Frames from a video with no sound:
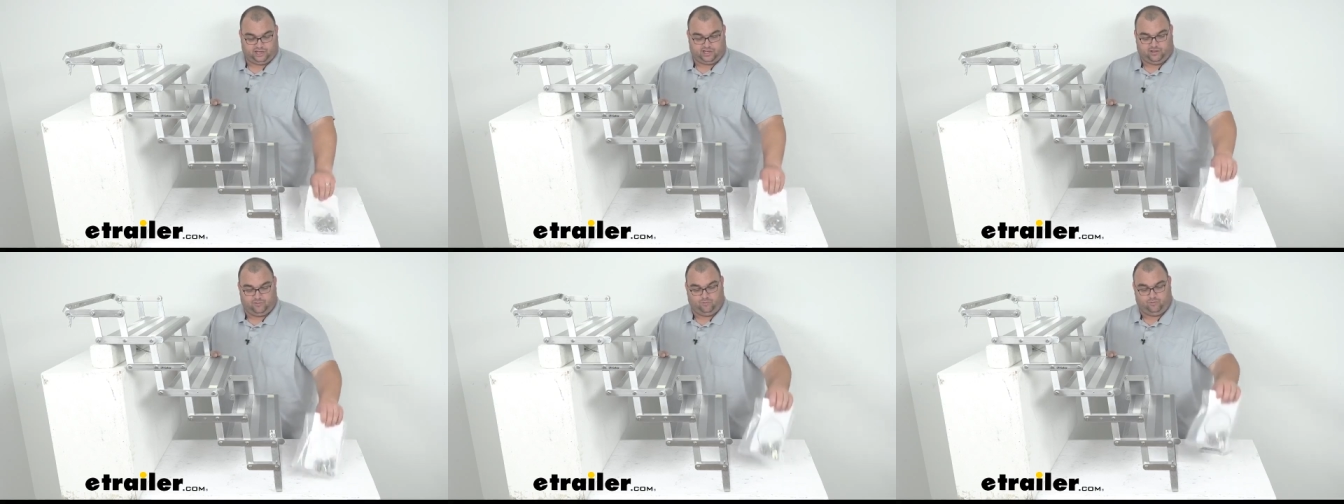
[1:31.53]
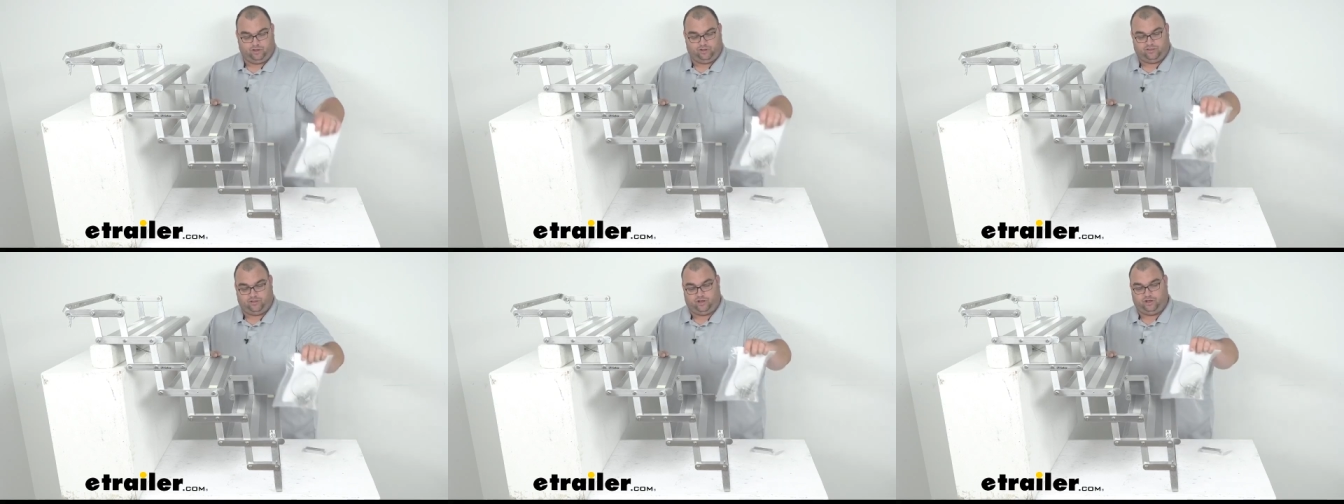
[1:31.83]
come
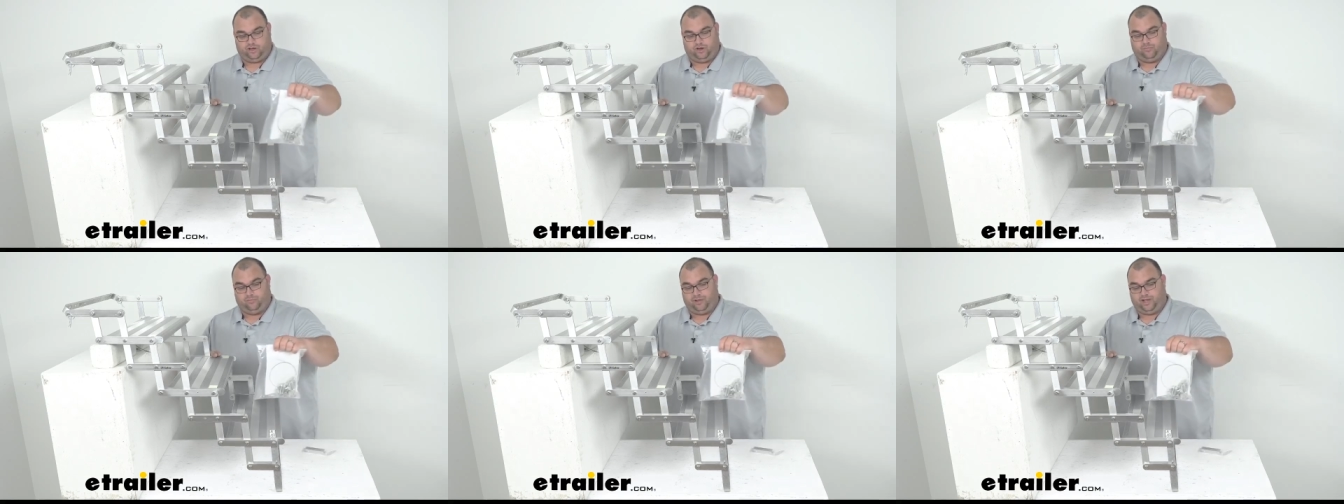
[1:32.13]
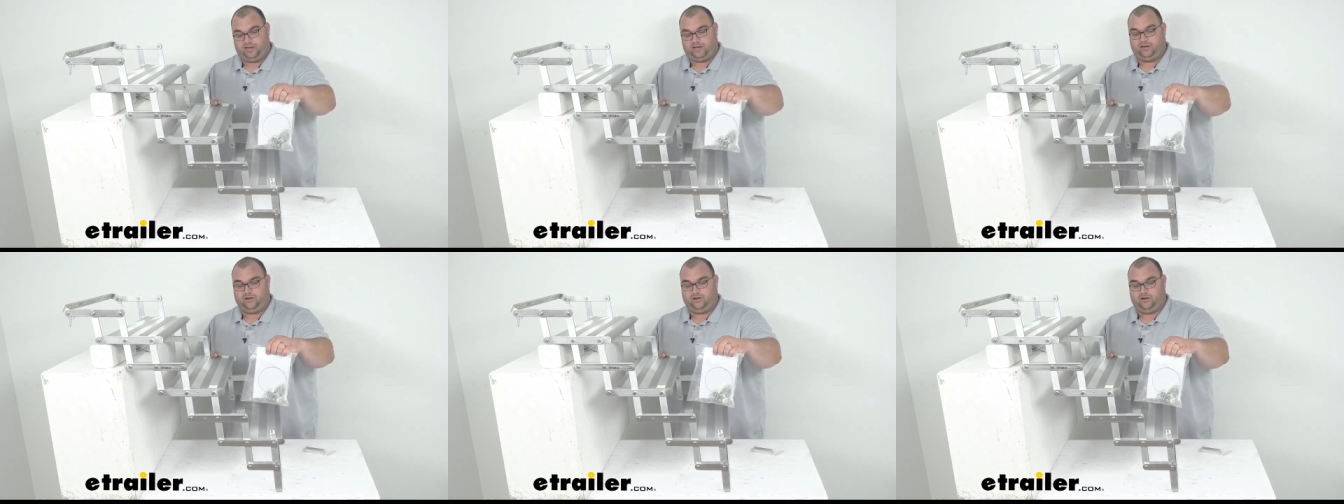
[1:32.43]
with all your
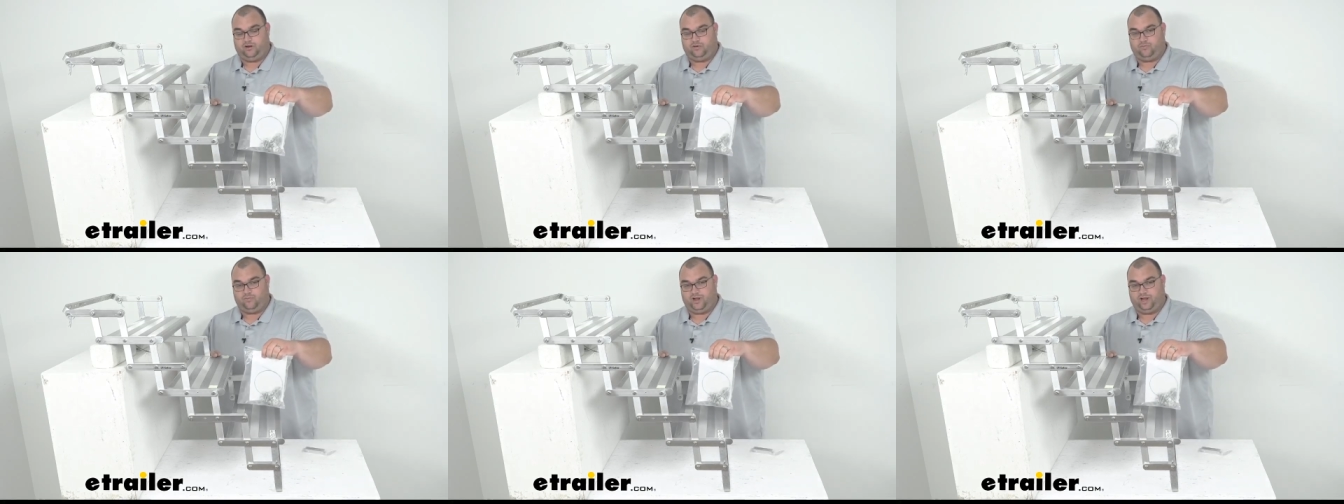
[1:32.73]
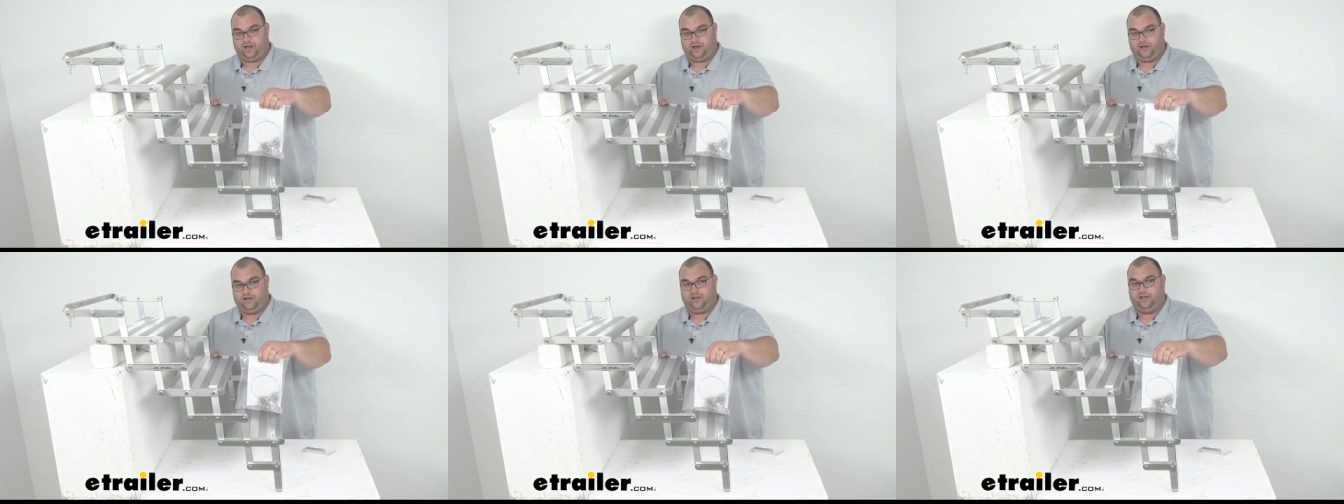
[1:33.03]
mounting
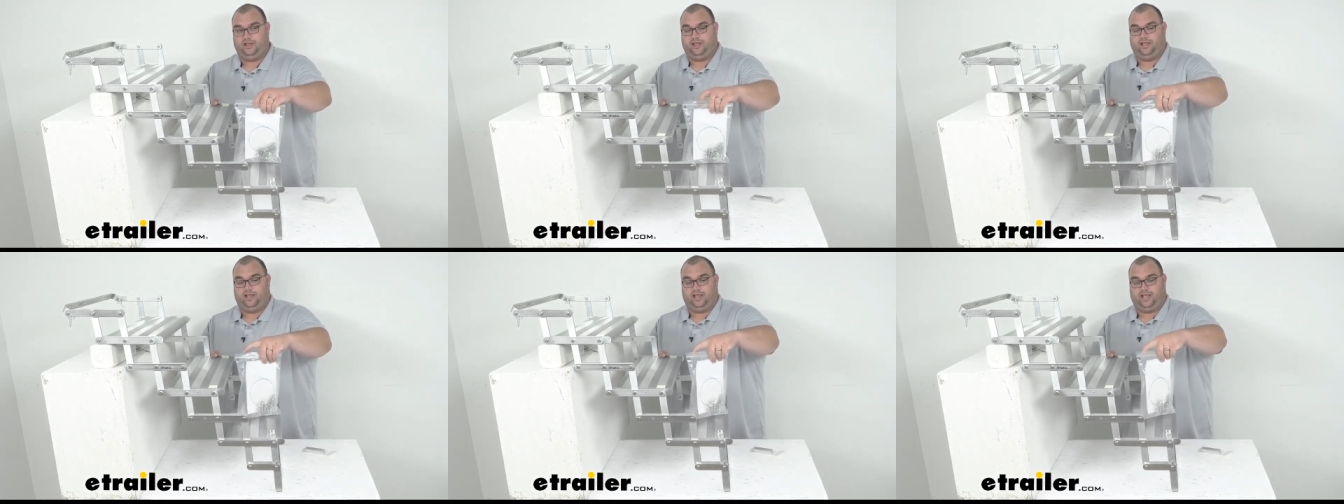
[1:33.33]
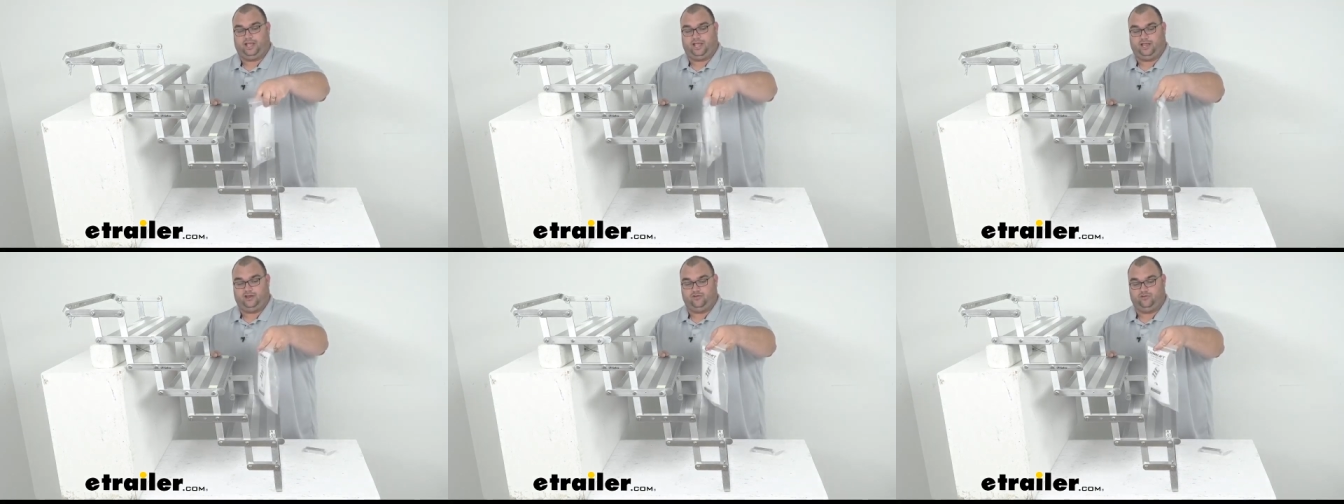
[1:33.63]
hardware
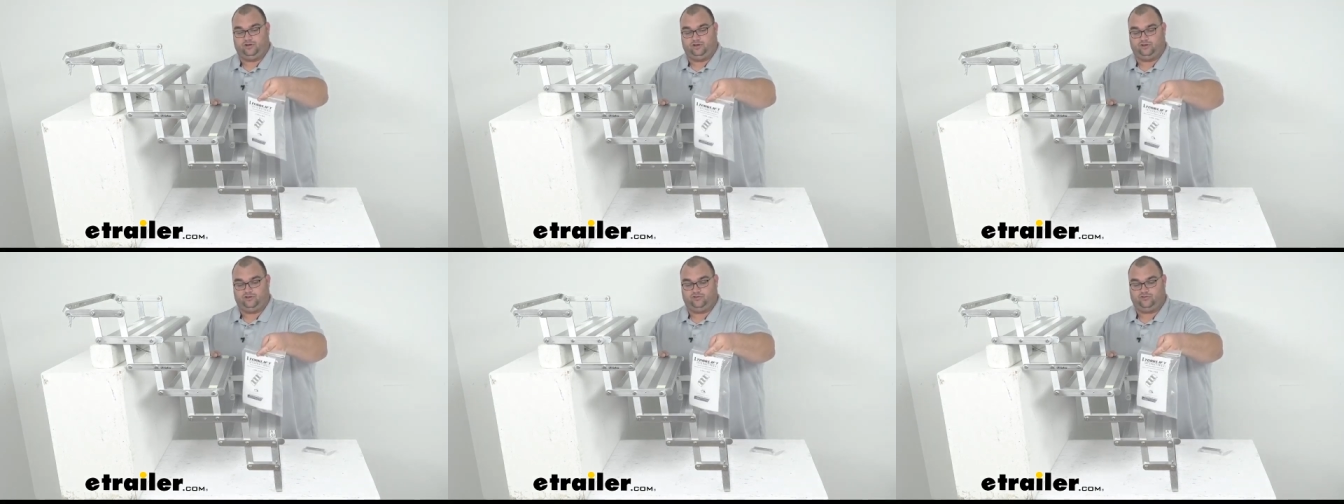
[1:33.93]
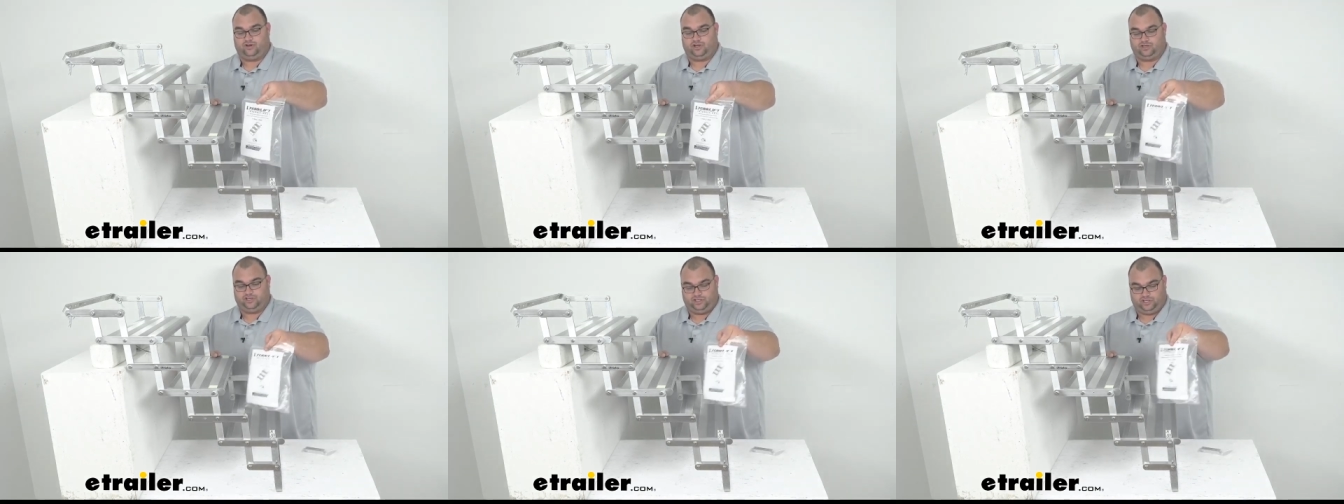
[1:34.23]
and your
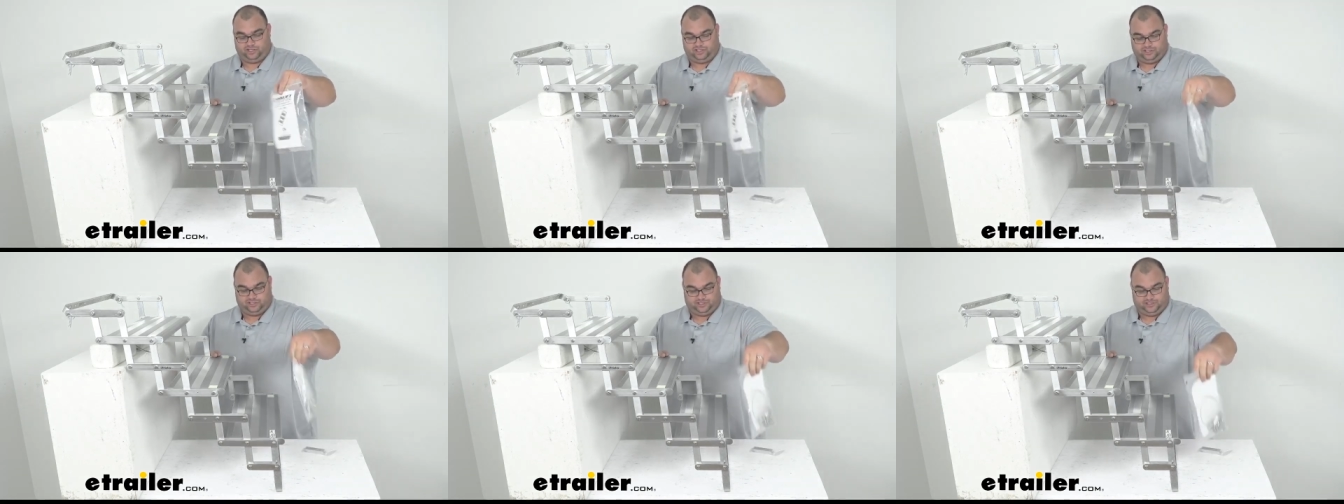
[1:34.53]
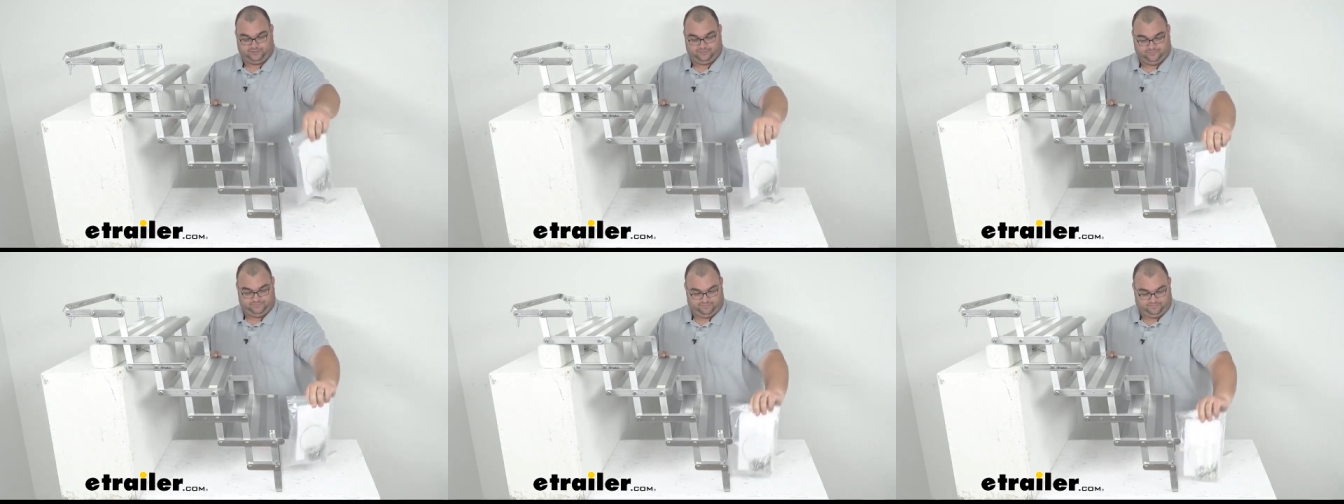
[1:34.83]
instructions.